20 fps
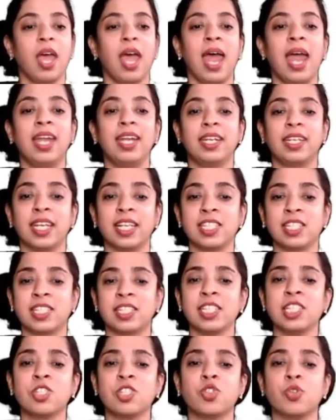and
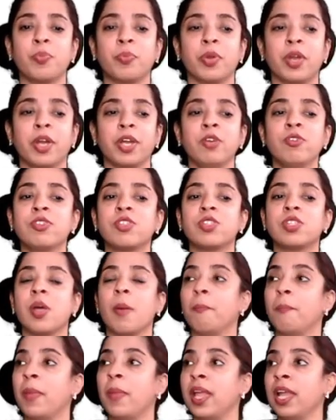testis to produce the
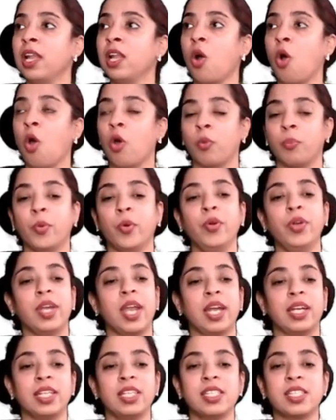male hormone
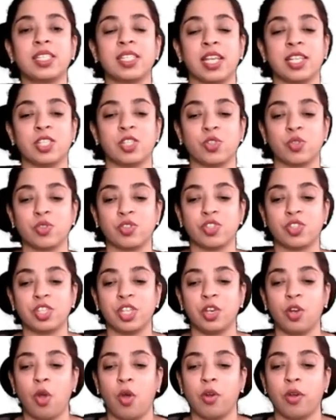that is
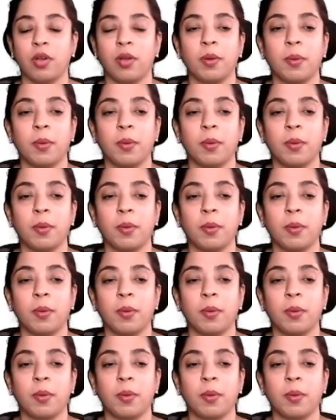testosterone.